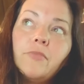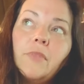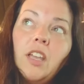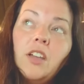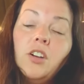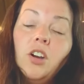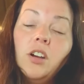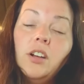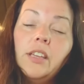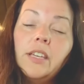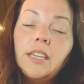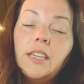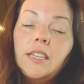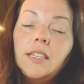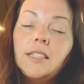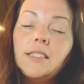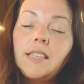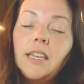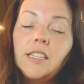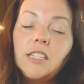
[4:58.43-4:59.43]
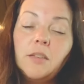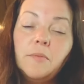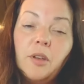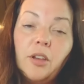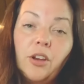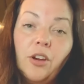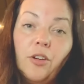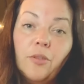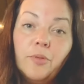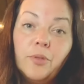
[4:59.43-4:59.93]
Garlic is
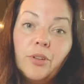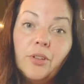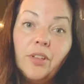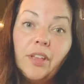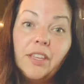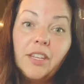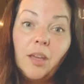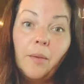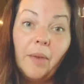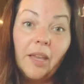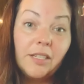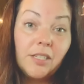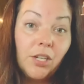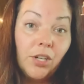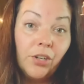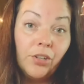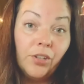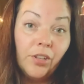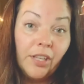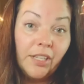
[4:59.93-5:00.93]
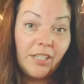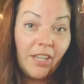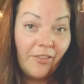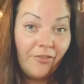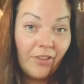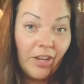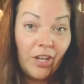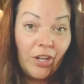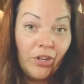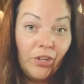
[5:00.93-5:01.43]
antimicrobial, antibacterial,
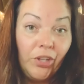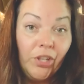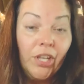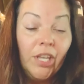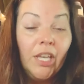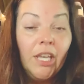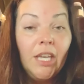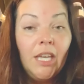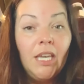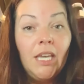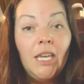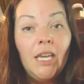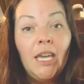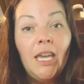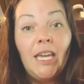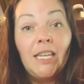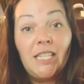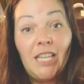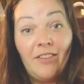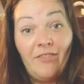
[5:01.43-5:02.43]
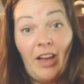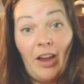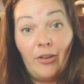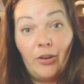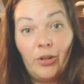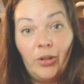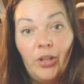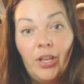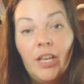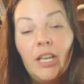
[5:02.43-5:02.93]
antifungal,
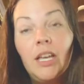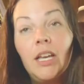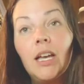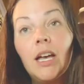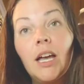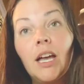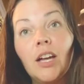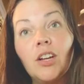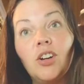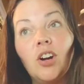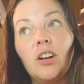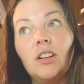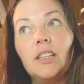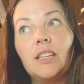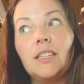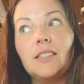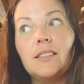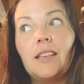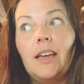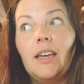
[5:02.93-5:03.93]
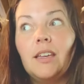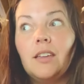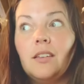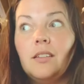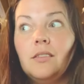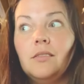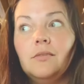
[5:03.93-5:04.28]
antiviral. Garlic is like